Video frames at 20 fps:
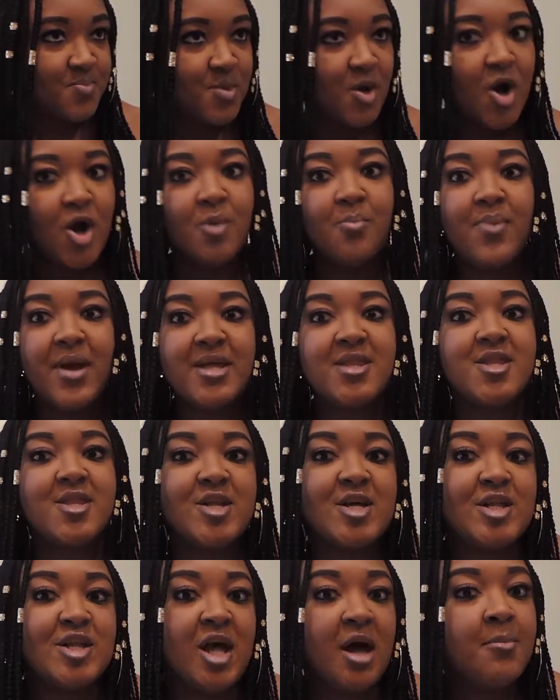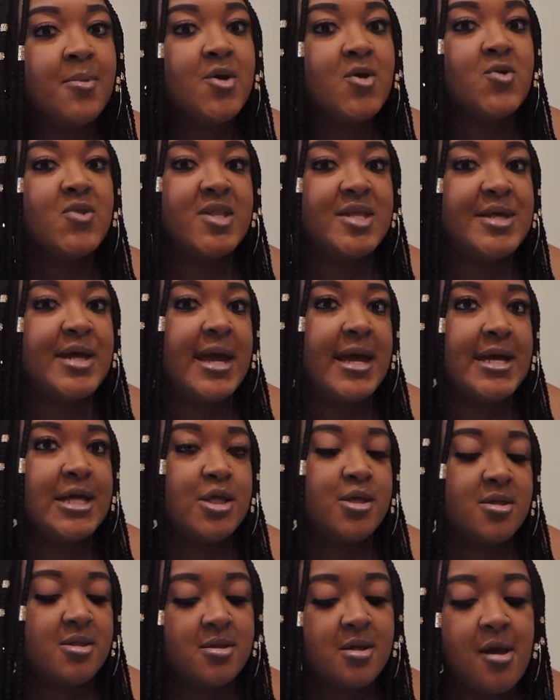Or basically,
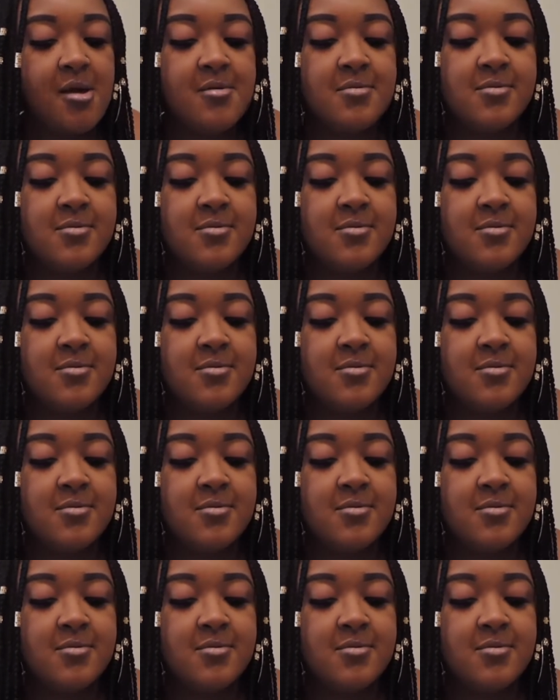WTH.